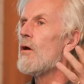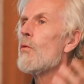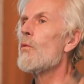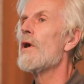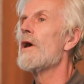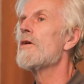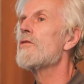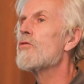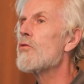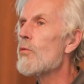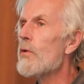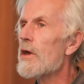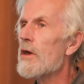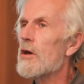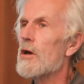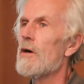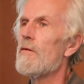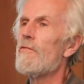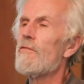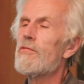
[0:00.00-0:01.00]
Where do we
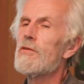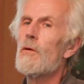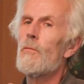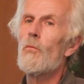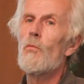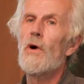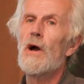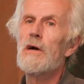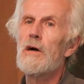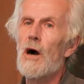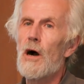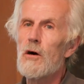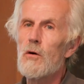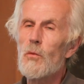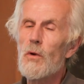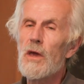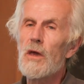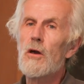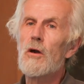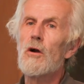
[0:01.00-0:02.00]
come from? Where are
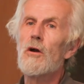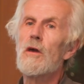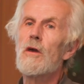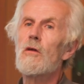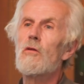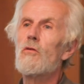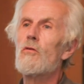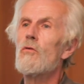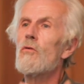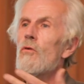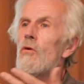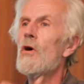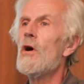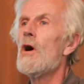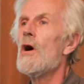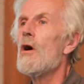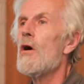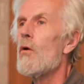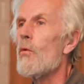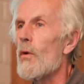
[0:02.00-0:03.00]
we going
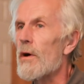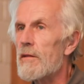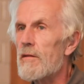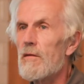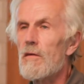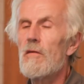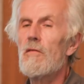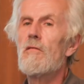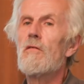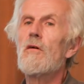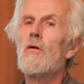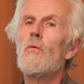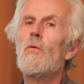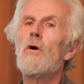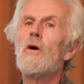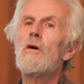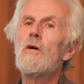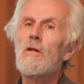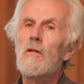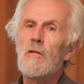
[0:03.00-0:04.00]
to? what is the
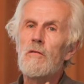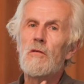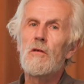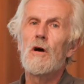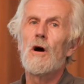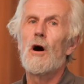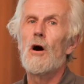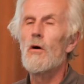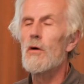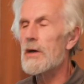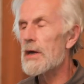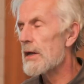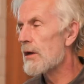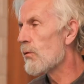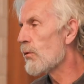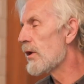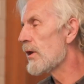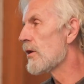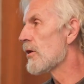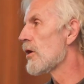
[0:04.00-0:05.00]
world, how
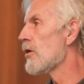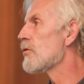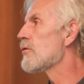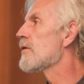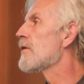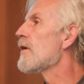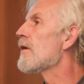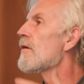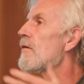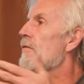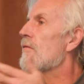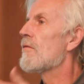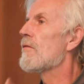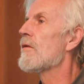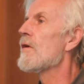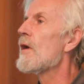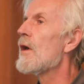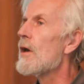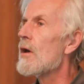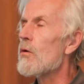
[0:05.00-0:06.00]
can we know
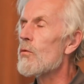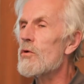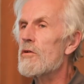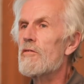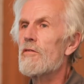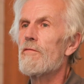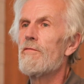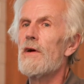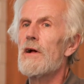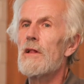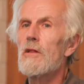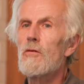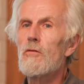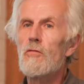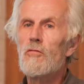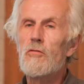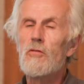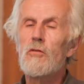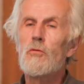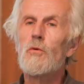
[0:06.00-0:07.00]
things, which
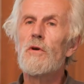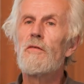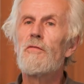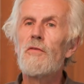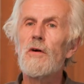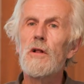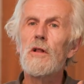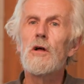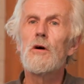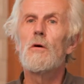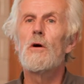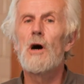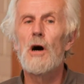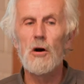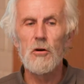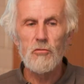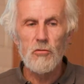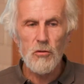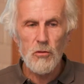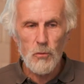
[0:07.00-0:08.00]
values should we follow,
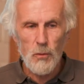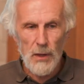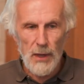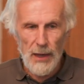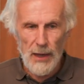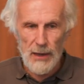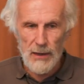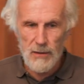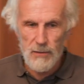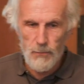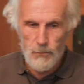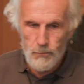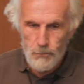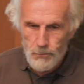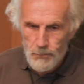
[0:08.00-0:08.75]
how should we act.